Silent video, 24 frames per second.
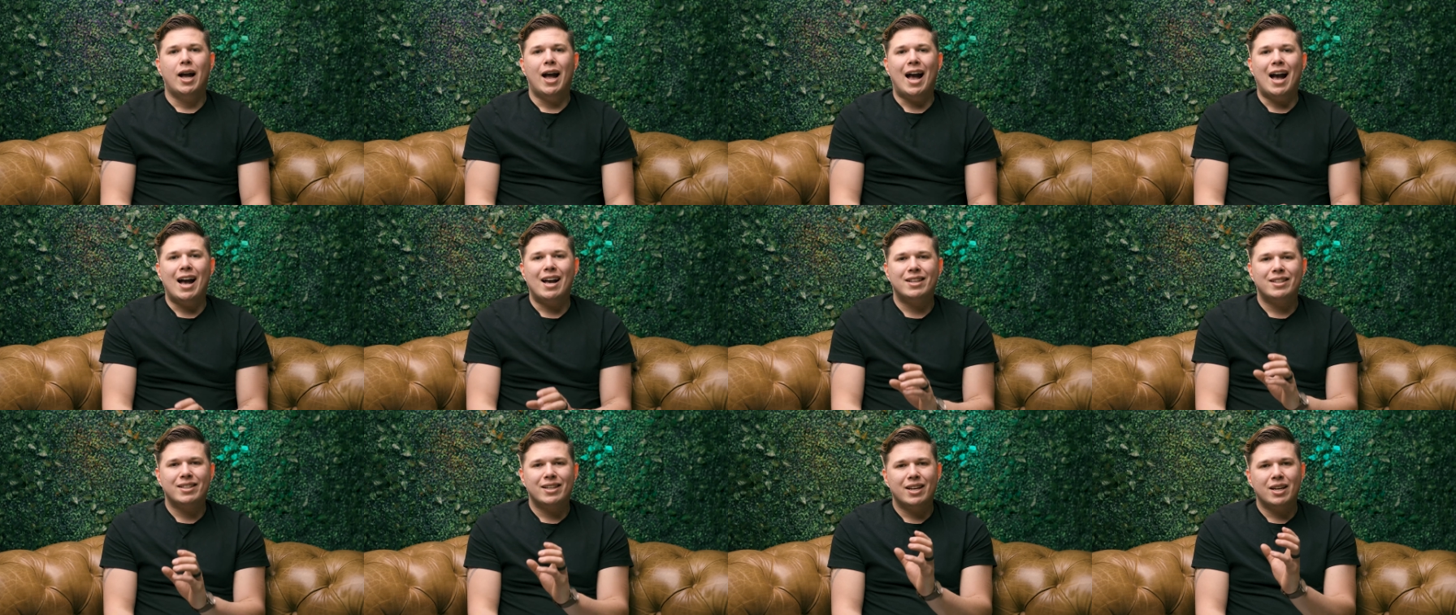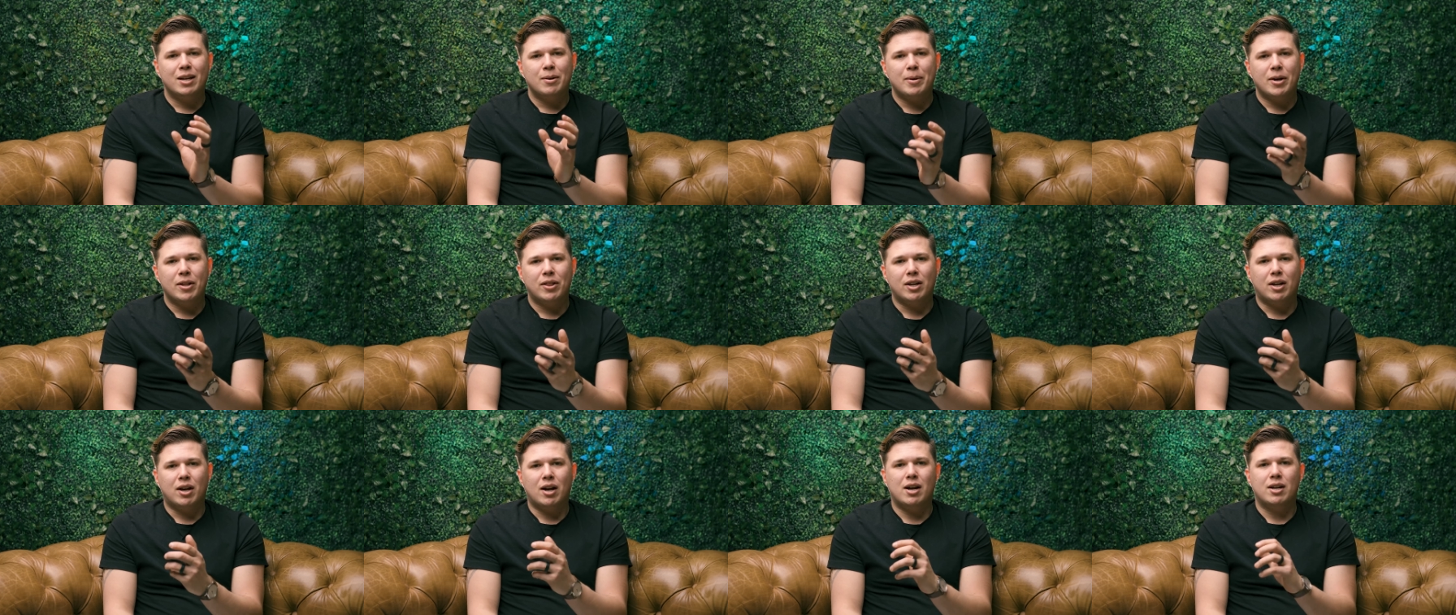Asking
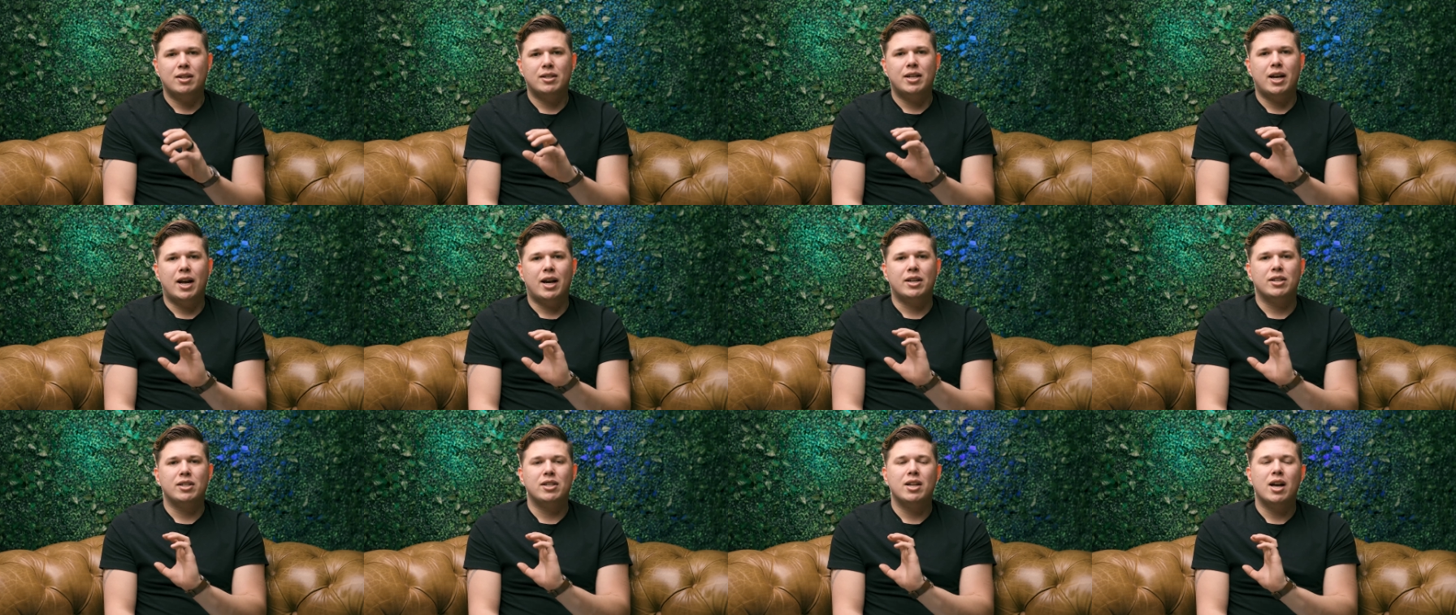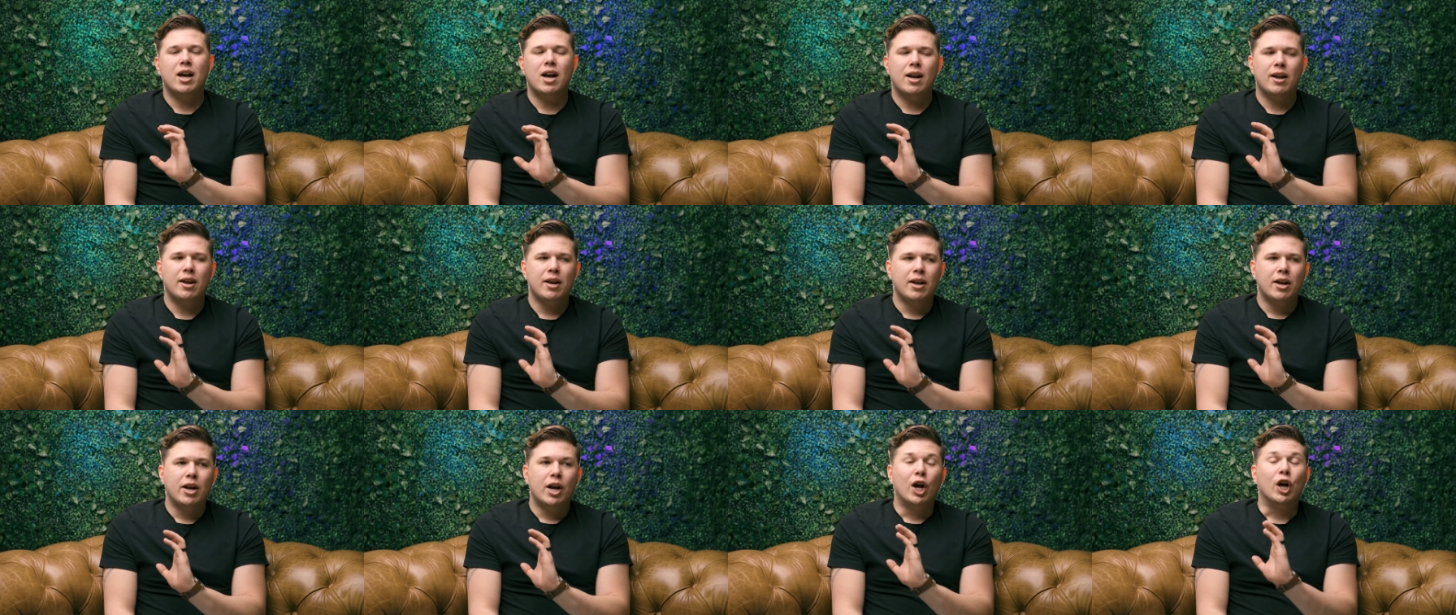about the context,
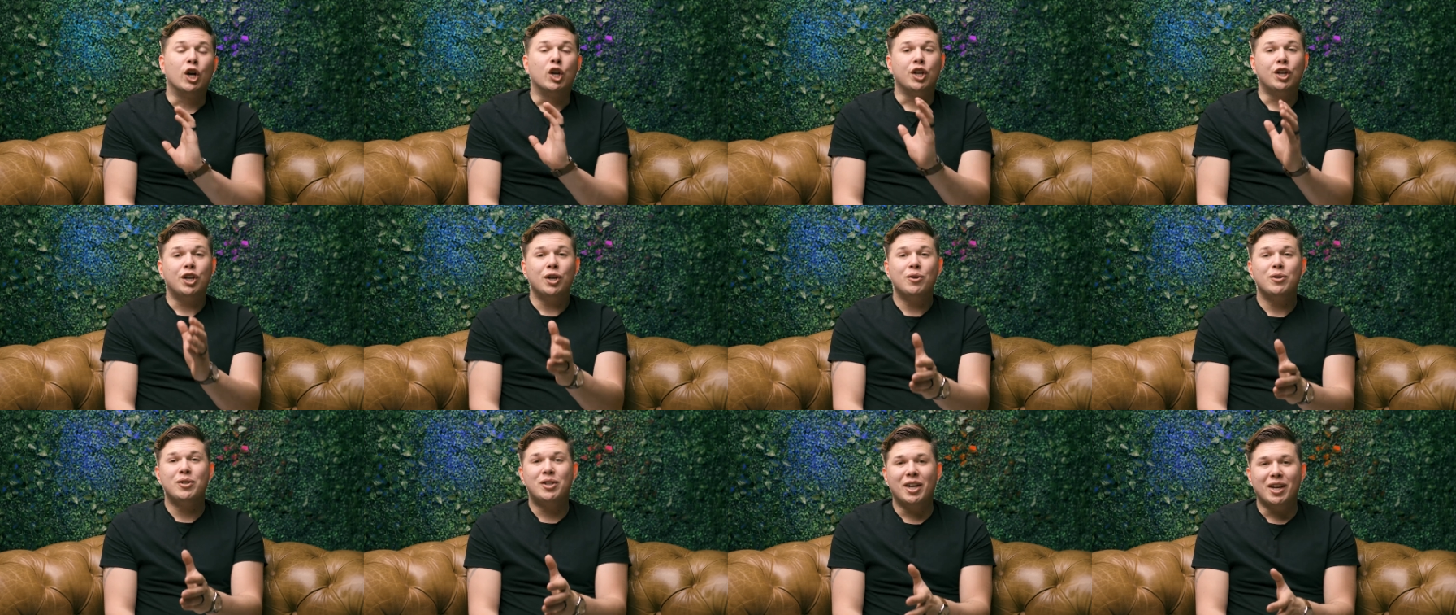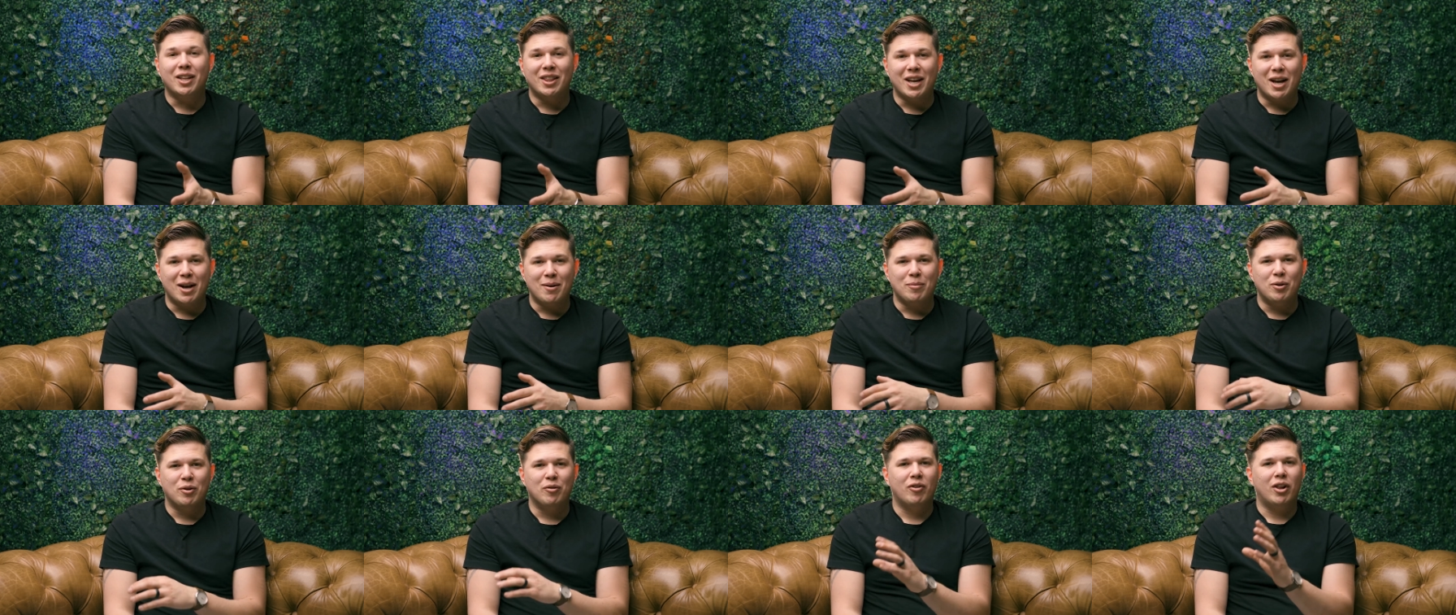not accusing
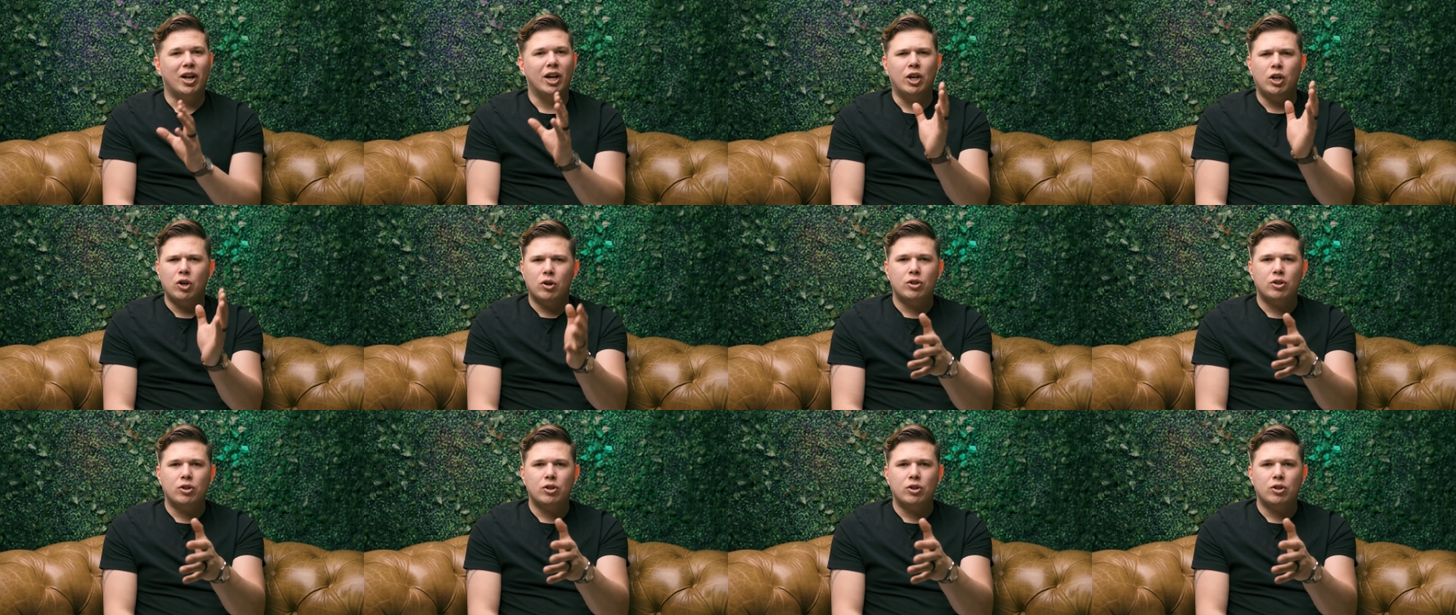them of like,